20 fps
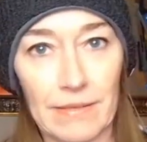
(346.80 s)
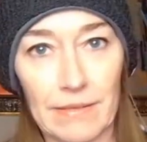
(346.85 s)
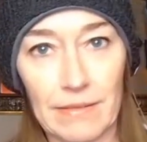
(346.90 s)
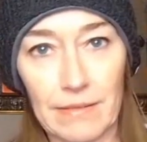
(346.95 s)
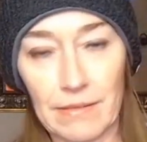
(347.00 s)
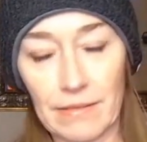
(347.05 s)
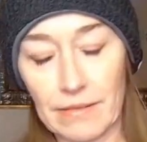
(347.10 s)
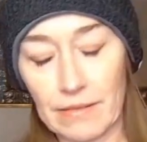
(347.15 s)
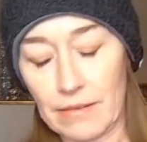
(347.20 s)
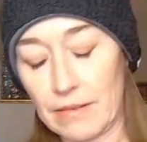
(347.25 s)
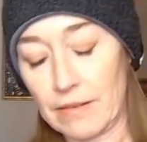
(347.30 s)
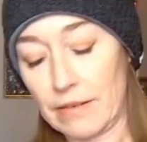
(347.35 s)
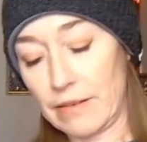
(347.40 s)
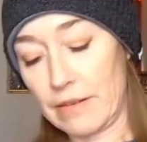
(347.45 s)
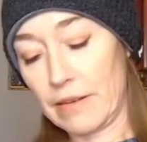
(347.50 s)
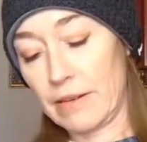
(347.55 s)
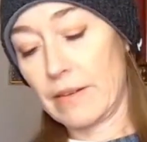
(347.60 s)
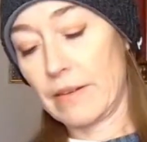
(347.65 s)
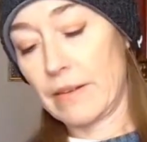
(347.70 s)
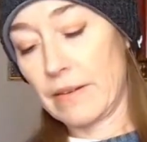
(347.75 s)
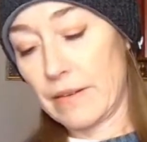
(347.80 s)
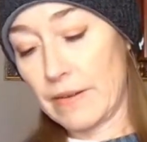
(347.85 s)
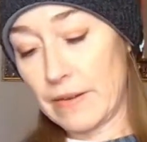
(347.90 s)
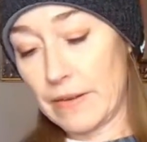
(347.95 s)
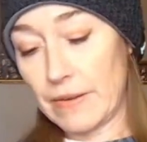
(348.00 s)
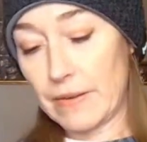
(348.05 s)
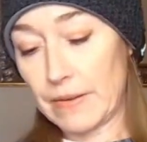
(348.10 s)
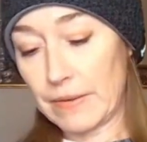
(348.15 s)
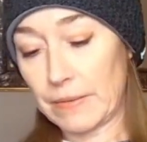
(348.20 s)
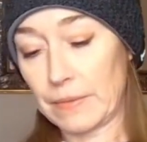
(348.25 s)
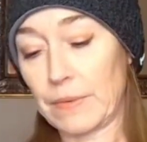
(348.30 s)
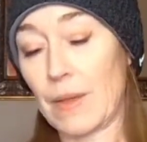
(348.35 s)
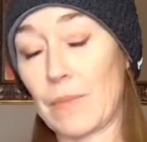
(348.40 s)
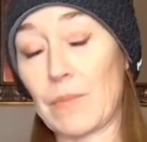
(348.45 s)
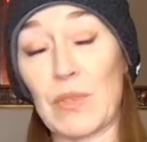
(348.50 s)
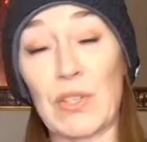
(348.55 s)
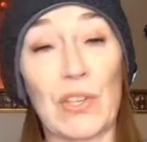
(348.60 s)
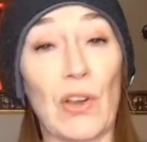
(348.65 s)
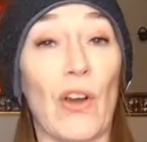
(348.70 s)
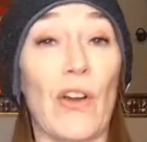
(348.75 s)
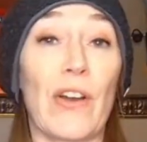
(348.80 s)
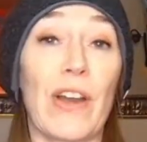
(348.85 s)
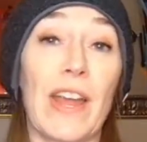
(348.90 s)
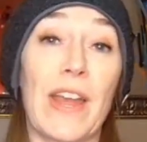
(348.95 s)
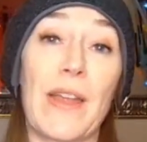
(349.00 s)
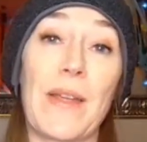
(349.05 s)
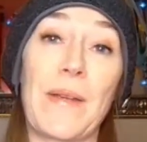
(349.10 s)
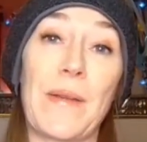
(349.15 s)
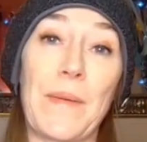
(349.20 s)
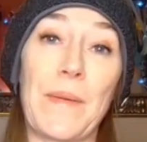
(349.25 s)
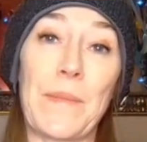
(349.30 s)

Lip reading: Oh, I'm sorry.